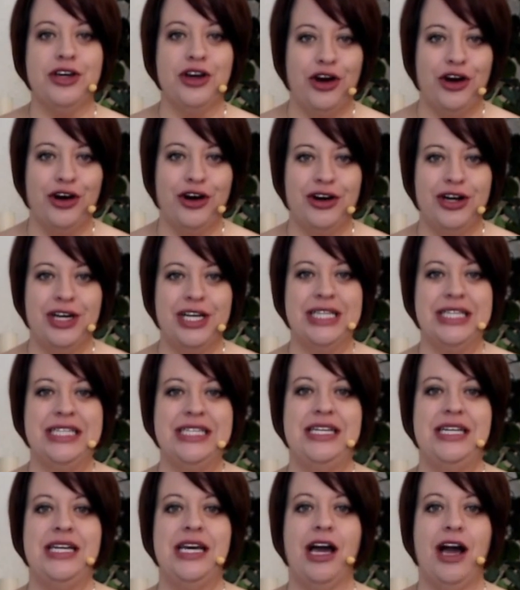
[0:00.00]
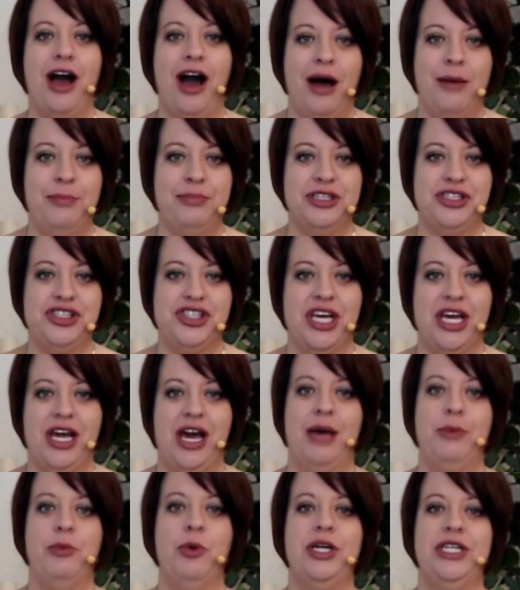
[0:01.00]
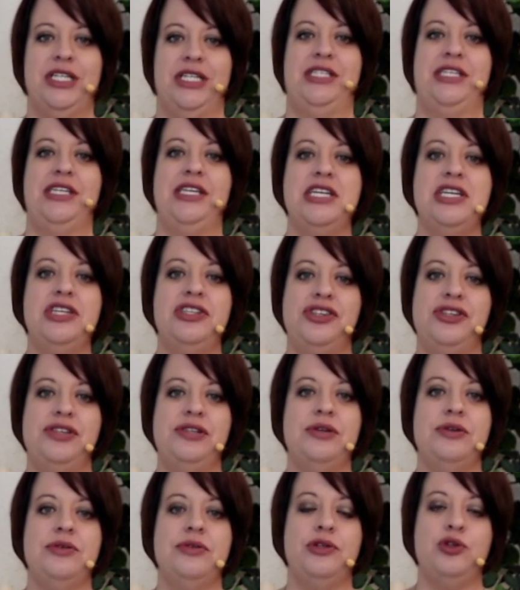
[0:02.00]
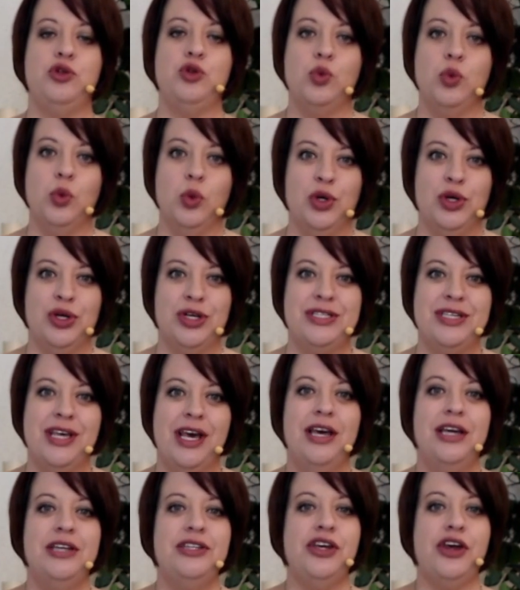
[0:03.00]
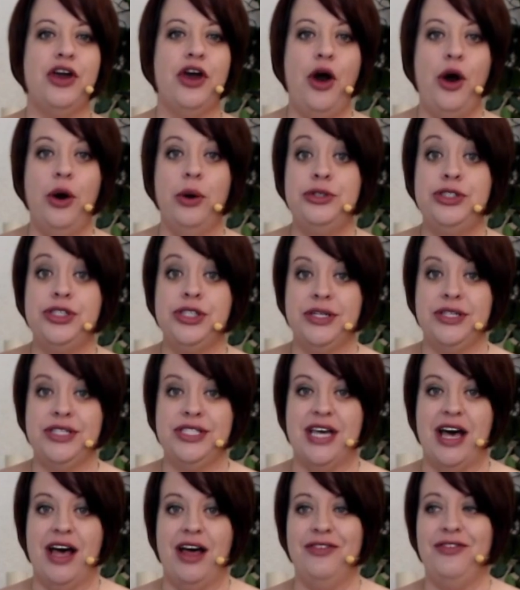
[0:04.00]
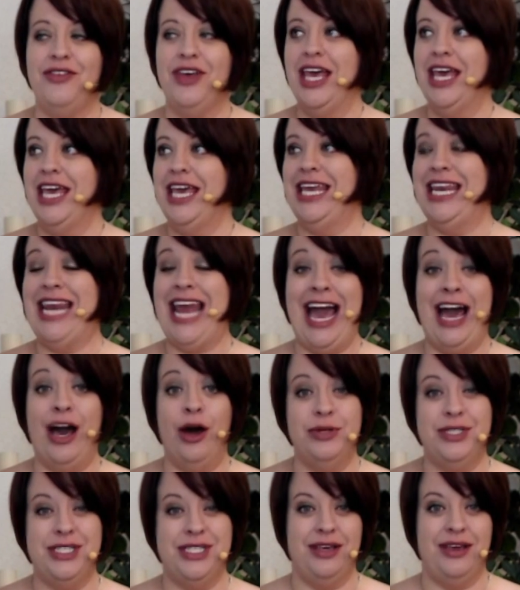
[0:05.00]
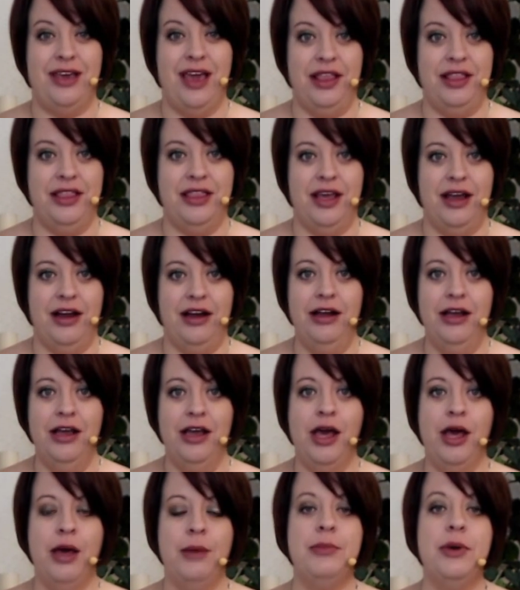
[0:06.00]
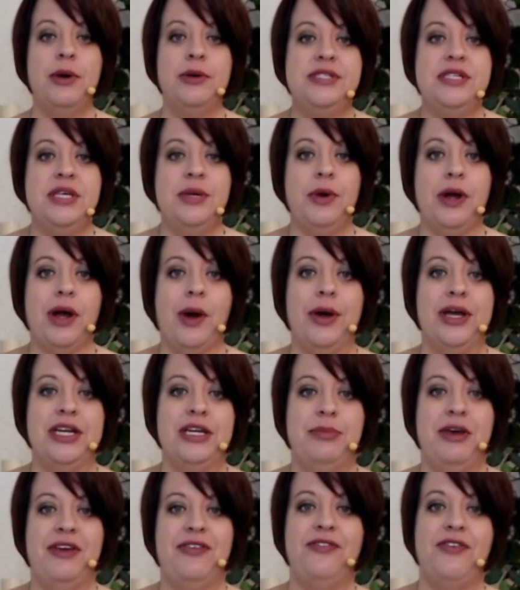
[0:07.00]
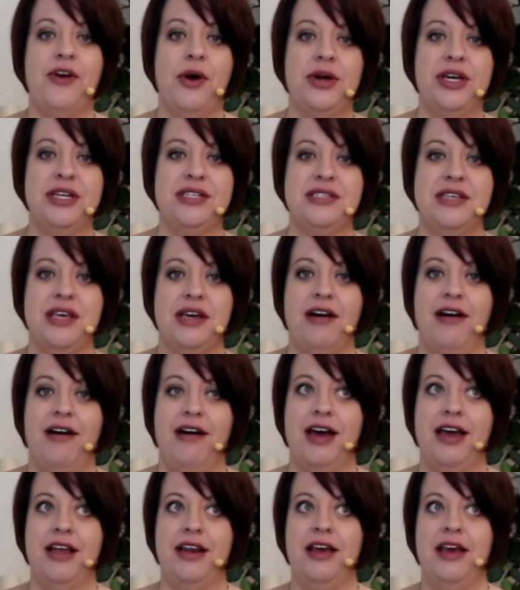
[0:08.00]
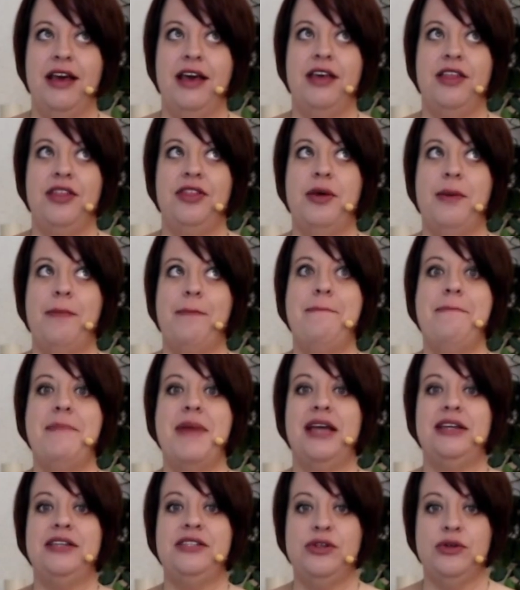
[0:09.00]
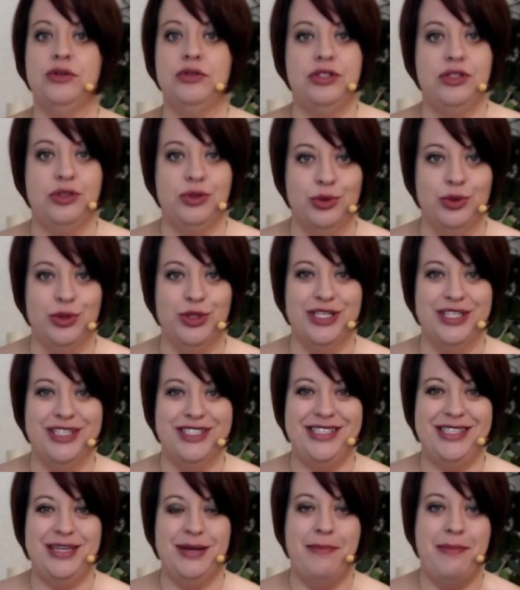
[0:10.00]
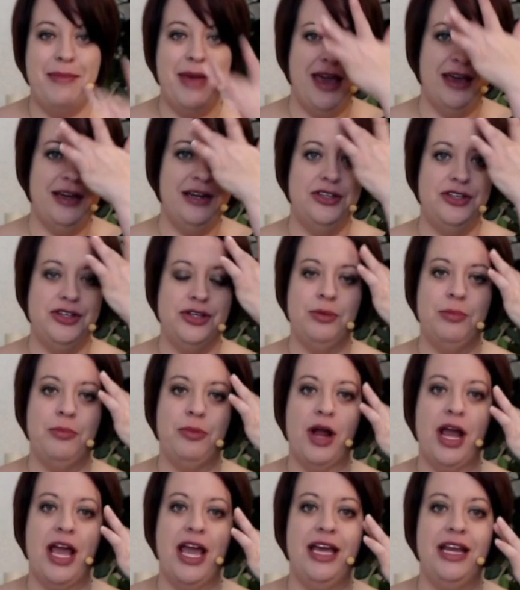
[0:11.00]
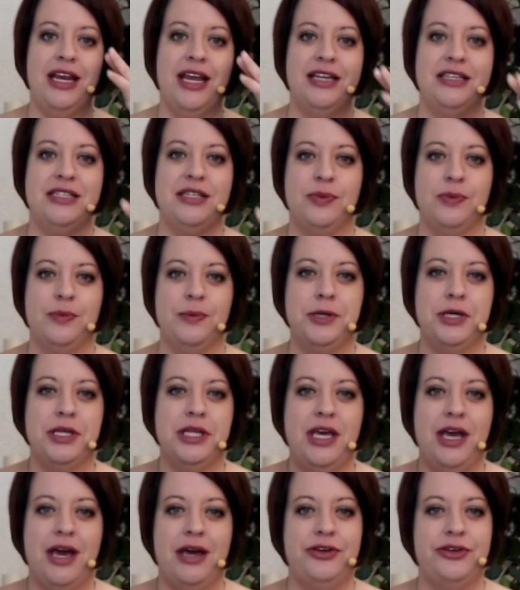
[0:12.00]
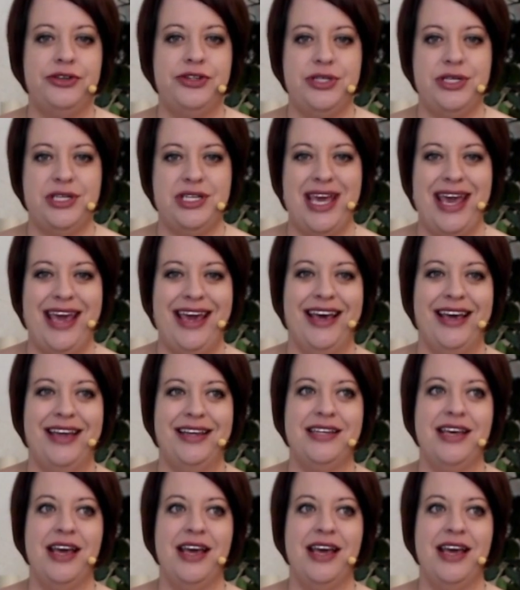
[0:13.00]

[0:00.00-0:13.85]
currently accomplishing. I'm going to teach you the tools to coach yourself in how to get there. Mostly, we're going to be focusing on the mental tools to manage your brain and to really understand